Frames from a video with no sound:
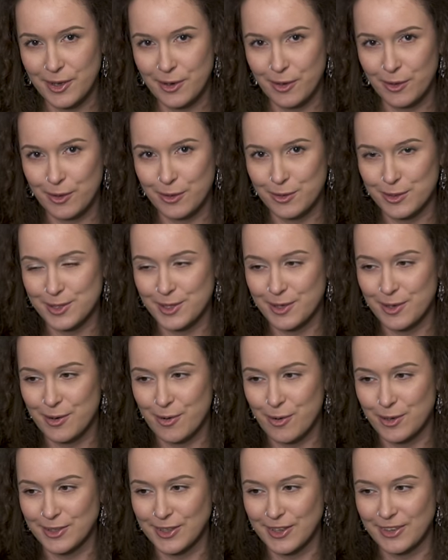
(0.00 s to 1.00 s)
girl also
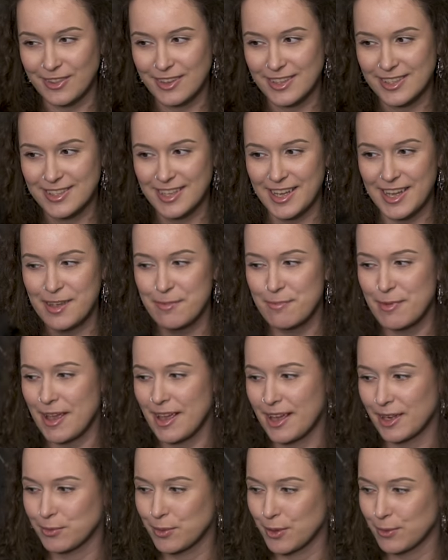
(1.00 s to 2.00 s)
ordered the same,
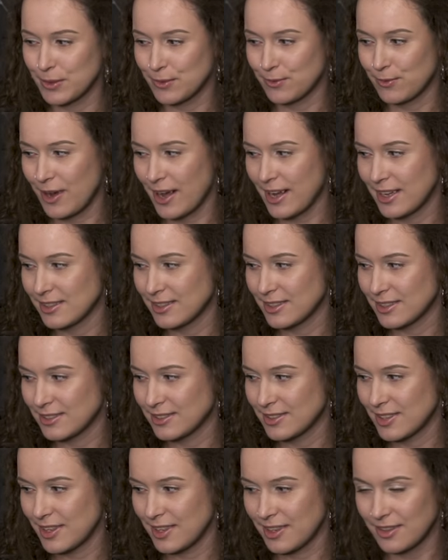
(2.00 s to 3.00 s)
and we will find
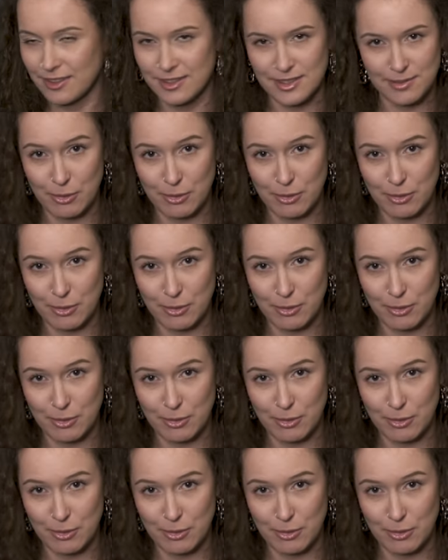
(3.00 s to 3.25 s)
it in this